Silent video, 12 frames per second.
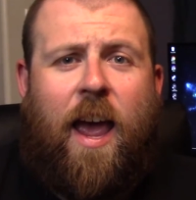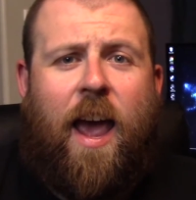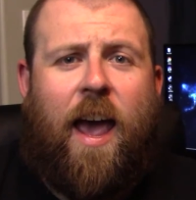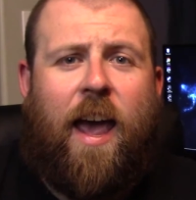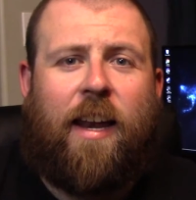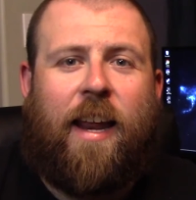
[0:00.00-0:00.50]

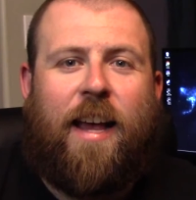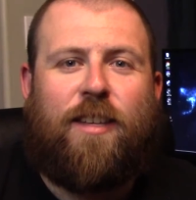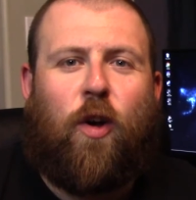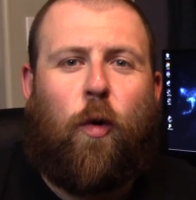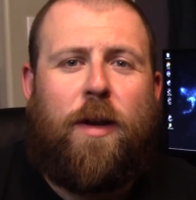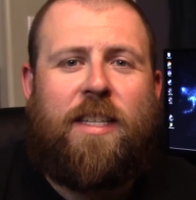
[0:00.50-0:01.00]
And as
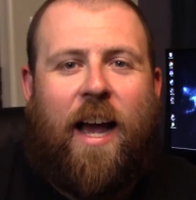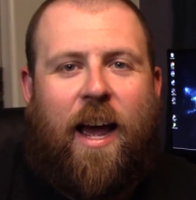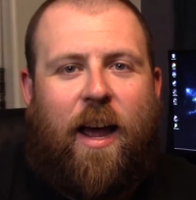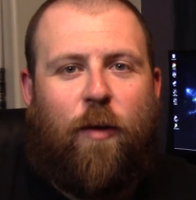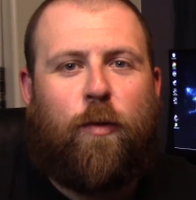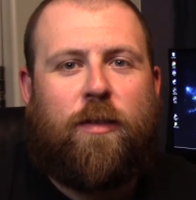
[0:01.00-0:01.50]
always,
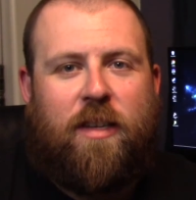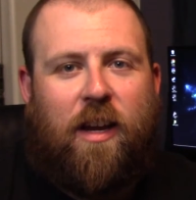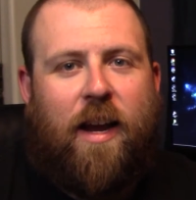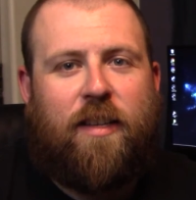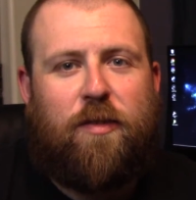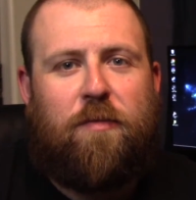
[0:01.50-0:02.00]
I will see you
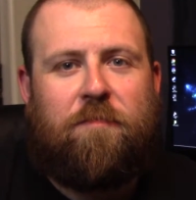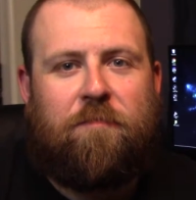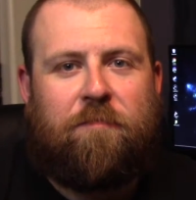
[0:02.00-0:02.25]
guys soon.